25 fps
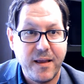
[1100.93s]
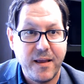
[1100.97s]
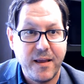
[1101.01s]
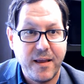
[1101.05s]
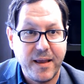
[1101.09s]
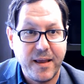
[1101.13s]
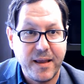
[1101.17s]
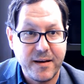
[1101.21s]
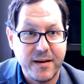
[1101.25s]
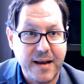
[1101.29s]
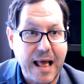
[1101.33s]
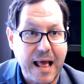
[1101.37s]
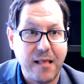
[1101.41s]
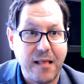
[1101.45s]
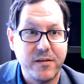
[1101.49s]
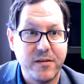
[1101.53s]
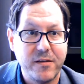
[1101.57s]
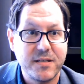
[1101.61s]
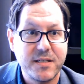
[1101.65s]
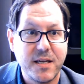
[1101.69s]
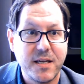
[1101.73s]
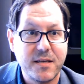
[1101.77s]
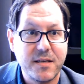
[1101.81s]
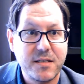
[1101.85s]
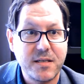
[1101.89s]
and
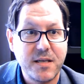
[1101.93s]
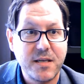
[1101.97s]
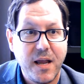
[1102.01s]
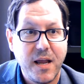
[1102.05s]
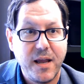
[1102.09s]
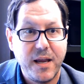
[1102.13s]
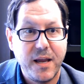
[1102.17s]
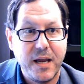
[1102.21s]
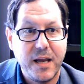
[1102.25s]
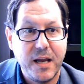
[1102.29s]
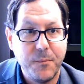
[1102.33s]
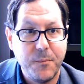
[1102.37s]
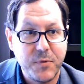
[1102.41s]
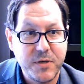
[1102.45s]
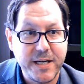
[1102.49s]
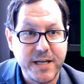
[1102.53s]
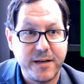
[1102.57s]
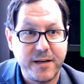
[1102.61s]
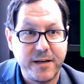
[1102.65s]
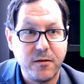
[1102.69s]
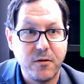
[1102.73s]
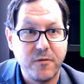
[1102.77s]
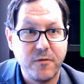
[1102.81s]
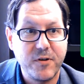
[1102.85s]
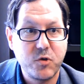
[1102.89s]
analysis. In
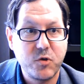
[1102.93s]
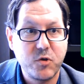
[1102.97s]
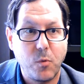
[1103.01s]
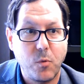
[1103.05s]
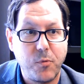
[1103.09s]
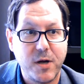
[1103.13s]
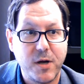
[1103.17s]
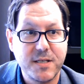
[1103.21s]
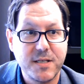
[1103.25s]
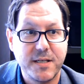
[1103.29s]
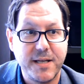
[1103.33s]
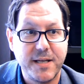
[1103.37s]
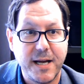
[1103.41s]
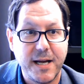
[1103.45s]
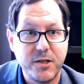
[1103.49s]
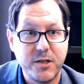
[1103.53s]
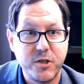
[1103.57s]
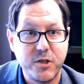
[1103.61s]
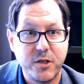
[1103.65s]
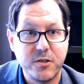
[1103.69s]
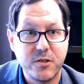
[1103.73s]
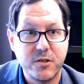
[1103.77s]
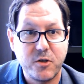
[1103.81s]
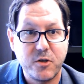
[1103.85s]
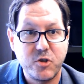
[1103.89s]
particular, visual
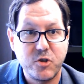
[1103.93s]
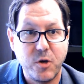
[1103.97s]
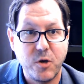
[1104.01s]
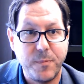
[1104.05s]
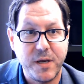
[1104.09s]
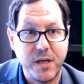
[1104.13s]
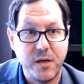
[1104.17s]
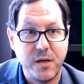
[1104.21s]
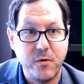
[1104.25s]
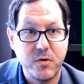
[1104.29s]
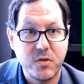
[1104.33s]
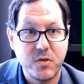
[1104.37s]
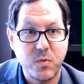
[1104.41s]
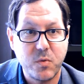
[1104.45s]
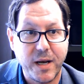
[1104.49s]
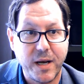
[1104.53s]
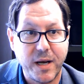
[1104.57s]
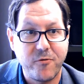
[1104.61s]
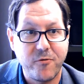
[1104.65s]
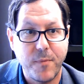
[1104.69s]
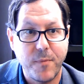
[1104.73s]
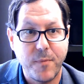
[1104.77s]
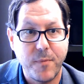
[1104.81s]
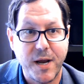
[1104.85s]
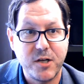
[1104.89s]
presentations should be used when
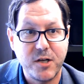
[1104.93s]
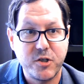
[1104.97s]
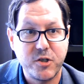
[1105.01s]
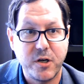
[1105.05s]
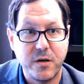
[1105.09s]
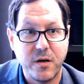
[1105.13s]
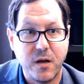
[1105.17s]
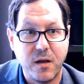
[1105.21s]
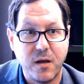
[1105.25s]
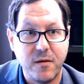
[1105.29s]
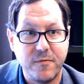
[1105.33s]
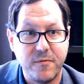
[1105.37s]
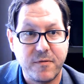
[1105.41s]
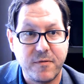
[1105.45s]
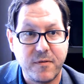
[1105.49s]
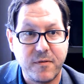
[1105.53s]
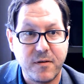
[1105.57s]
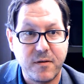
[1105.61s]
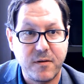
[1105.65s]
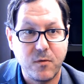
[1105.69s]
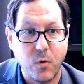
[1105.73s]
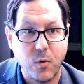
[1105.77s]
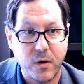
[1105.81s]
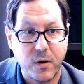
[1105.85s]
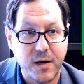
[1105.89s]
information
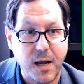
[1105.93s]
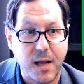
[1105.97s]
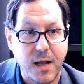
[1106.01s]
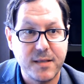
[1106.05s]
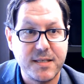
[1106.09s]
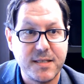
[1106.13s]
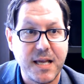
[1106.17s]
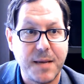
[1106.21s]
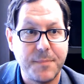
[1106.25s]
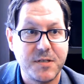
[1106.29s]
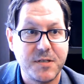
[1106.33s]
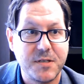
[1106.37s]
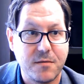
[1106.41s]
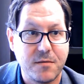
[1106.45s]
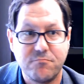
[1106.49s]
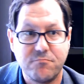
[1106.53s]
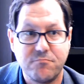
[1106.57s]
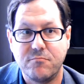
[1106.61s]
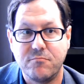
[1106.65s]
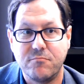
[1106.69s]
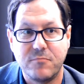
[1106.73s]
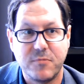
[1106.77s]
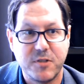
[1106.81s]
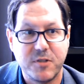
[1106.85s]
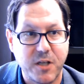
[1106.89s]
or concepts
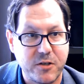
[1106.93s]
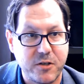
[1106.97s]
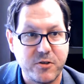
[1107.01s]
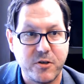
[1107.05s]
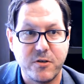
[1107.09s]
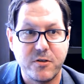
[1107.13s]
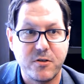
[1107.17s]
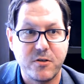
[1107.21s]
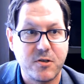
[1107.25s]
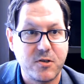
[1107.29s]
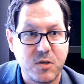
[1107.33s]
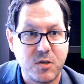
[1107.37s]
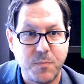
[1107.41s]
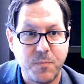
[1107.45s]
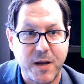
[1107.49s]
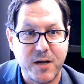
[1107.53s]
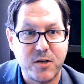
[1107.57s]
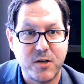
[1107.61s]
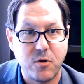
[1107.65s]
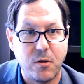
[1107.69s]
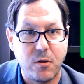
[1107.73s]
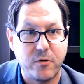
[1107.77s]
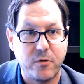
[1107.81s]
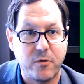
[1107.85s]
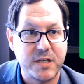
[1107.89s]
such as
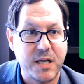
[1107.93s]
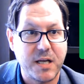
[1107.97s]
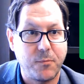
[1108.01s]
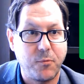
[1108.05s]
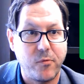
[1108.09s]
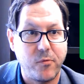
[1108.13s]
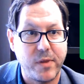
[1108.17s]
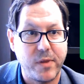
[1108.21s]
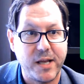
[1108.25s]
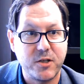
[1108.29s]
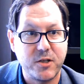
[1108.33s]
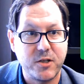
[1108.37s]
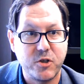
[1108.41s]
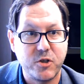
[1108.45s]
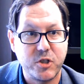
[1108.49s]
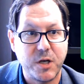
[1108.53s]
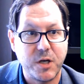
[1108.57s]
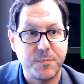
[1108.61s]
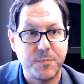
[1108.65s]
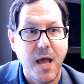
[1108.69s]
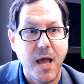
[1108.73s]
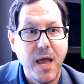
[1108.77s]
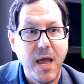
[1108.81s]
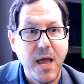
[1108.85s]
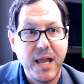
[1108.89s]
spatial or temporal
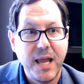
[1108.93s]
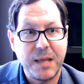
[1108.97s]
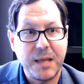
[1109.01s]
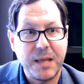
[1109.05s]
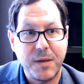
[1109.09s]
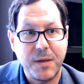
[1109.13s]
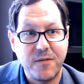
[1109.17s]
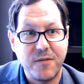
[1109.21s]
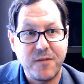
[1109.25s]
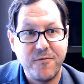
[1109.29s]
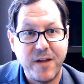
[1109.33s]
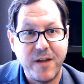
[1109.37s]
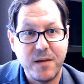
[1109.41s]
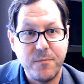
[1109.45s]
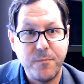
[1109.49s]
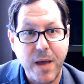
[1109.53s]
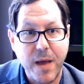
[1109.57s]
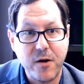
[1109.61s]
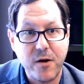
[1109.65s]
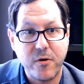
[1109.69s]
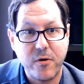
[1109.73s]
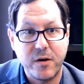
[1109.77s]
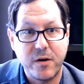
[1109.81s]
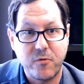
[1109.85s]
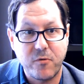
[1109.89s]
relationships can be conveyed
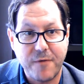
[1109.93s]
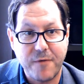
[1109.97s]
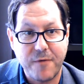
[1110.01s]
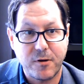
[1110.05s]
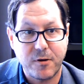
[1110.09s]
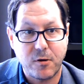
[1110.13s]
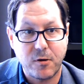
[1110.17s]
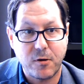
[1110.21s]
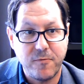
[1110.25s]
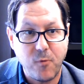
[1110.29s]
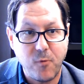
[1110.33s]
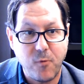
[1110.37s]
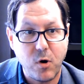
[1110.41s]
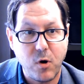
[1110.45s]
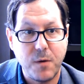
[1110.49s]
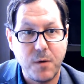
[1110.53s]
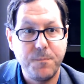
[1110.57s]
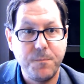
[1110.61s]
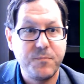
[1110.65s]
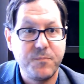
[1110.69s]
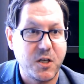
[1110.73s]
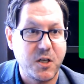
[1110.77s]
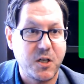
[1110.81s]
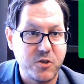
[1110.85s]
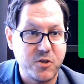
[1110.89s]
better in graphical
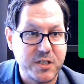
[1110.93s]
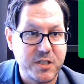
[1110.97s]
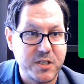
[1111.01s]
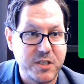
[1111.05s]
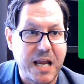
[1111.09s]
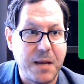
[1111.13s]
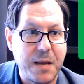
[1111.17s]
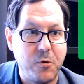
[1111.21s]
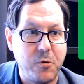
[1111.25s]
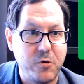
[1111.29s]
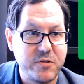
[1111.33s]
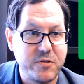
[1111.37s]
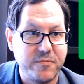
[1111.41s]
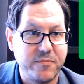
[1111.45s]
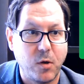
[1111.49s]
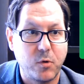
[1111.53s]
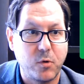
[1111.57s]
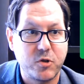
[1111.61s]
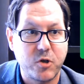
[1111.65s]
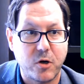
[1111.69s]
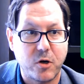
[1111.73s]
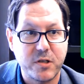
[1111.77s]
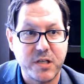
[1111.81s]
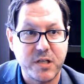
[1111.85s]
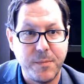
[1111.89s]
form, such as tables,
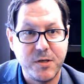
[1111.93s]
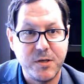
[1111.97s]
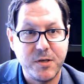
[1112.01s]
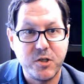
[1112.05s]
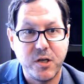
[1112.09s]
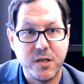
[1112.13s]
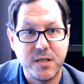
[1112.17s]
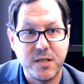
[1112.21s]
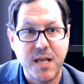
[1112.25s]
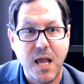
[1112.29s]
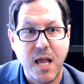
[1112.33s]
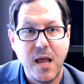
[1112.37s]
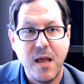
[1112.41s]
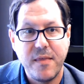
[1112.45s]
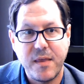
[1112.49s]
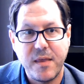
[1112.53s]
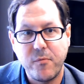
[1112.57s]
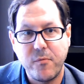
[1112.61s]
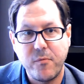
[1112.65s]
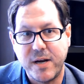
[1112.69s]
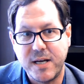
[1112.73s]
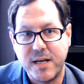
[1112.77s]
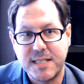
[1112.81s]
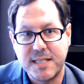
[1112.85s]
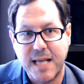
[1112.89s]
flowcharts, images, than
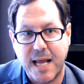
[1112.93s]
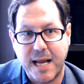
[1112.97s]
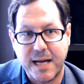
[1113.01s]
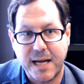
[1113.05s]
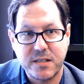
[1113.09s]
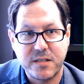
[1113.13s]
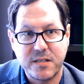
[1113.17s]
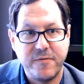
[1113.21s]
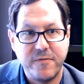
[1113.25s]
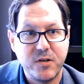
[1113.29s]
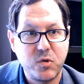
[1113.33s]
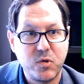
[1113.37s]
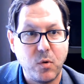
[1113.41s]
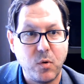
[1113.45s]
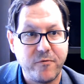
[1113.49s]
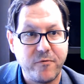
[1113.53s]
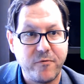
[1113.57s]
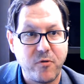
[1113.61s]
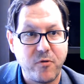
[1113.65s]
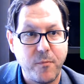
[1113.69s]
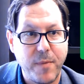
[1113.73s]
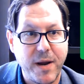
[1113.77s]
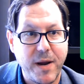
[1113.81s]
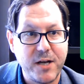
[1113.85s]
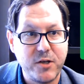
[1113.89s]
written text. Visual
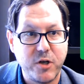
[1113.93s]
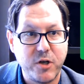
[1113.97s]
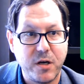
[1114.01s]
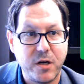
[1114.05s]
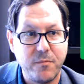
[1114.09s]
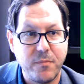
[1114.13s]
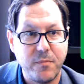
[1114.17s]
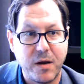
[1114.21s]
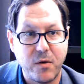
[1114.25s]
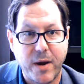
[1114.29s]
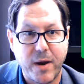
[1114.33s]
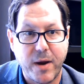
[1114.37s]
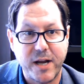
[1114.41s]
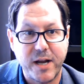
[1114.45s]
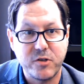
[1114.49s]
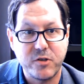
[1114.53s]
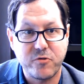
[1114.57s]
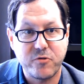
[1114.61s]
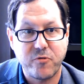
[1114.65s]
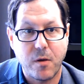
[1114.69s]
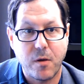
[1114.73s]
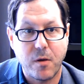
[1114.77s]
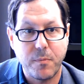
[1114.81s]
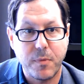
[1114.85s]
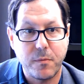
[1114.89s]
information may range
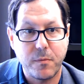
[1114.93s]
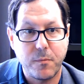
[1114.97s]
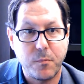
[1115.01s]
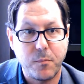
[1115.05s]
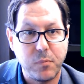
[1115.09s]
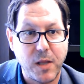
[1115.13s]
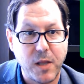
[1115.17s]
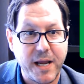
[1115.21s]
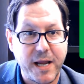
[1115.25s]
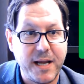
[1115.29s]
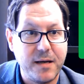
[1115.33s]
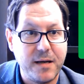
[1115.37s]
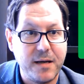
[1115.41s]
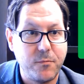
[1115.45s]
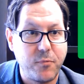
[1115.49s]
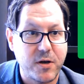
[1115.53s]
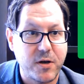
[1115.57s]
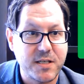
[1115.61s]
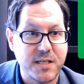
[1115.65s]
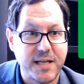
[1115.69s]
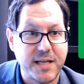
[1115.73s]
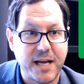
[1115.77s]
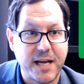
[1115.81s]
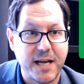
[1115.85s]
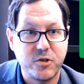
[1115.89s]
from plain
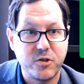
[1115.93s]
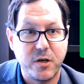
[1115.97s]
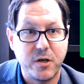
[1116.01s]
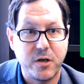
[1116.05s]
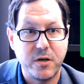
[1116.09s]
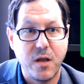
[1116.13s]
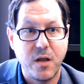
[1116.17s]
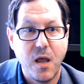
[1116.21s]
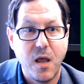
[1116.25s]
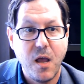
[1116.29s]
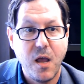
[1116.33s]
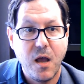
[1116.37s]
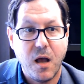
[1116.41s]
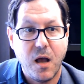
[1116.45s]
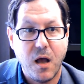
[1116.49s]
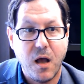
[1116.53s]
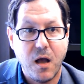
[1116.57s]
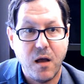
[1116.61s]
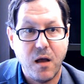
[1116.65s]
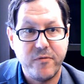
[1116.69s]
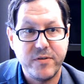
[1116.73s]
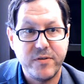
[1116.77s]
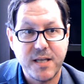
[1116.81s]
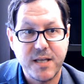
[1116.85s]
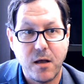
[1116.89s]
presentation
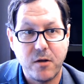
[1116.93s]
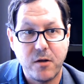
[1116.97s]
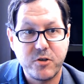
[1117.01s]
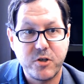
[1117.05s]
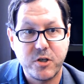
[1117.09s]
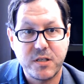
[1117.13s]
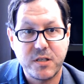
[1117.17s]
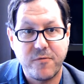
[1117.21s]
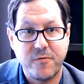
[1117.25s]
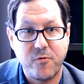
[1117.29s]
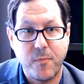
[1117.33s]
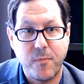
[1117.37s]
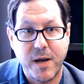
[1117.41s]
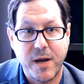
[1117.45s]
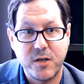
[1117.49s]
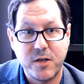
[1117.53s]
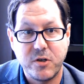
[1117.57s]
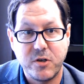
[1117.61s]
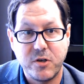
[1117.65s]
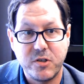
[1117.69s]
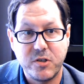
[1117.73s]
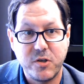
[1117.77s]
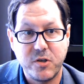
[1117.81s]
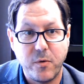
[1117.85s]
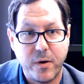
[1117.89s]
of intelligence
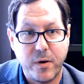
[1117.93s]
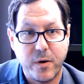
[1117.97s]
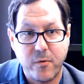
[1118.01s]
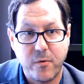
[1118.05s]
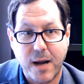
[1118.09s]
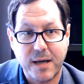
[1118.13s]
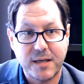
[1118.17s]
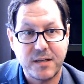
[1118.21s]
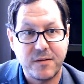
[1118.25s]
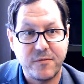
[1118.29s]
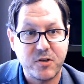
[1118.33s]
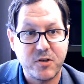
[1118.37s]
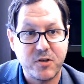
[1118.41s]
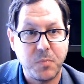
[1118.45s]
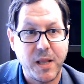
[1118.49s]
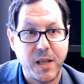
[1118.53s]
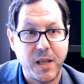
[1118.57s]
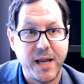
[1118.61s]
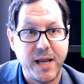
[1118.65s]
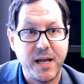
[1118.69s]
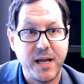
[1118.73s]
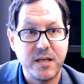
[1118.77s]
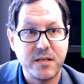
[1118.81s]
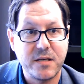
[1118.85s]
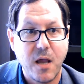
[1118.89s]
information to interactive
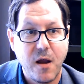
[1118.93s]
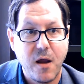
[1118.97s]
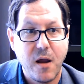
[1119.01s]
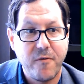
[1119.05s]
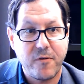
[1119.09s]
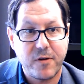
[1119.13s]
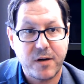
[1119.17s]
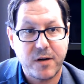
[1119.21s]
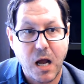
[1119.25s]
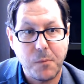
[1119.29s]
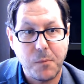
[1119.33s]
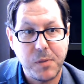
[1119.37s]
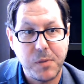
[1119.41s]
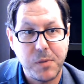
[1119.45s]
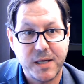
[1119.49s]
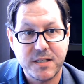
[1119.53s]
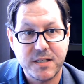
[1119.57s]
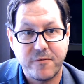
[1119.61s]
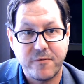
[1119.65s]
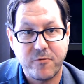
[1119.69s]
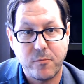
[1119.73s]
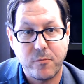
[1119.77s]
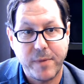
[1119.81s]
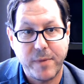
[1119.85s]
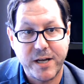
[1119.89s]
displays for complex
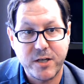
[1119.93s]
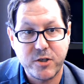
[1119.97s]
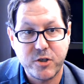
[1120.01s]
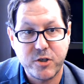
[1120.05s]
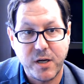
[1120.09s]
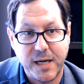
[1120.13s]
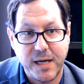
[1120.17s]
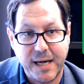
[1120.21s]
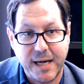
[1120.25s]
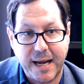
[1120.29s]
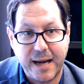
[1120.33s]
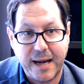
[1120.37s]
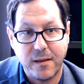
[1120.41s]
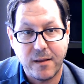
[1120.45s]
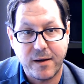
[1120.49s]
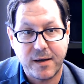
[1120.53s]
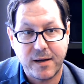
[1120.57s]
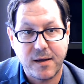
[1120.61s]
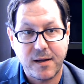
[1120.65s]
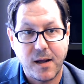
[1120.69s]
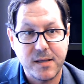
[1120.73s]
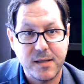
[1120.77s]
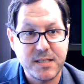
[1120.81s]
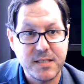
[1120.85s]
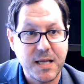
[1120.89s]
information and analytic
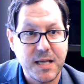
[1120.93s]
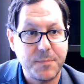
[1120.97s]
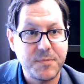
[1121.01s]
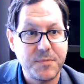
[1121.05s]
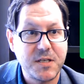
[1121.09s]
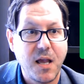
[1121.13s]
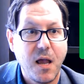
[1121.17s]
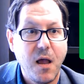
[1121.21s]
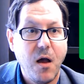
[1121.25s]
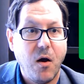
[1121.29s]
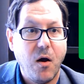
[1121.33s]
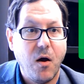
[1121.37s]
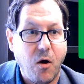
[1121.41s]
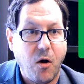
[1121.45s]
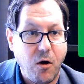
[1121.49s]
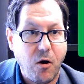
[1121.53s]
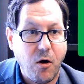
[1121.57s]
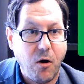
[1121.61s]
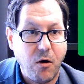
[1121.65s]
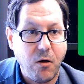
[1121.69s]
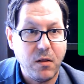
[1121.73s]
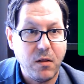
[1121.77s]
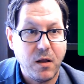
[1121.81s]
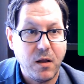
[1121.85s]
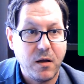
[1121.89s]
concepts.
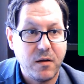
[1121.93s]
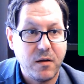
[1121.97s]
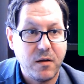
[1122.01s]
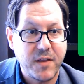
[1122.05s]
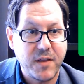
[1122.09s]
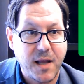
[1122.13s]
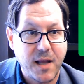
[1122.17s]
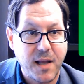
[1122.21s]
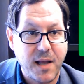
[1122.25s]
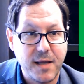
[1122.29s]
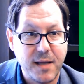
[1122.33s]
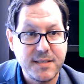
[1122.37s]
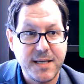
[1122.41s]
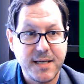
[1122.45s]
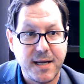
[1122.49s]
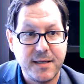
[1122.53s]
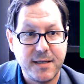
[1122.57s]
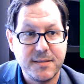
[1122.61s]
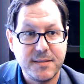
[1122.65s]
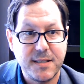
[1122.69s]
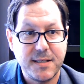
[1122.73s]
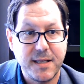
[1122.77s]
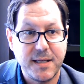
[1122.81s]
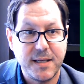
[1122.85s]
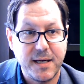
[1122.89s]
All of the
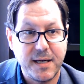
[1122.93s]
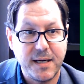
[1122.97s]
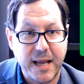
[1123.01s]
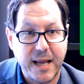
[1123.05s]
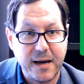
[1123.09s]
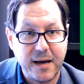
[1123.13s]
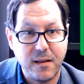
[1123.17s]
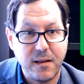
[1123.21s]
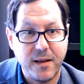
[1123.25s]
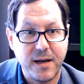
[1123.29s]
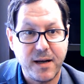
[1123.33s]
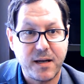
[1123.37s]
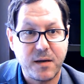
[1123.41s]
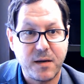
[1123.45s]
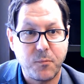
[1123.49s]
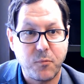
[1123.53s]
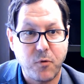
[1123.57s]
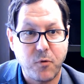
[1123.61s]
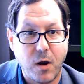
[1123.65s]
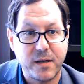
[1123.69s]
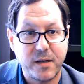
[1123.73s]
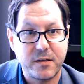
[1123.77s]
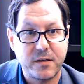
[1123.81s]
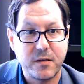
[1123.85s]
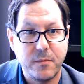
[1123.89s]
content in an analytic
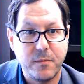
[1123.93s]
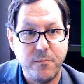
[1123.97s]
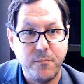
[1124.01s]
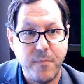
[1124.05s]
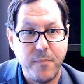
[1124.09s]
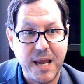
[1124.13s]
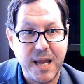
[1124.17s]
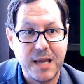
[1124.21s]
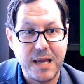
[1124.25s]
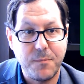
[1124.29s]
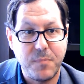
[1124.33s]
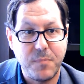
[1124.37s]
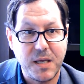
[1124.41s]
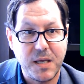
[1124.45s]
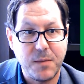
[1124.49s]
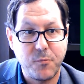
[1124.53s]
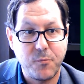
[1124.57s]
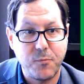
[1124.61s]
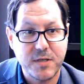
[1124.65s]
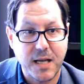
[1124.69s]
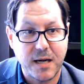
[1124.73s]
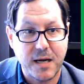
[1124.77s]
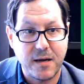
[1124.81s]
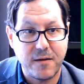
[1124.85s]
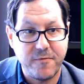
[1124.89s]
product may be
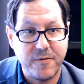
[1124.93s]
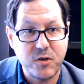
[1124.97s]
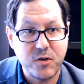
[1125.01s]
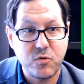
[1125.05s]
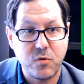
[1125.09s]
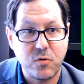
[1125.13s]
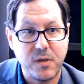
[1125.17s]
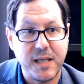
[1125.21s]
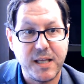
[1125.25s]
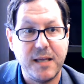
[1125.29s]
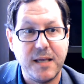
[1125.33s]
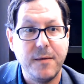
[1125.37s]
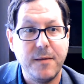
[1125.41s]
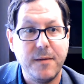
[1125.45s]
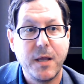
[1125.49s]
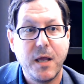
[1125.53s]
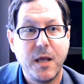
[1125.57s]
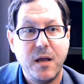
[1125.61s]
presented visually.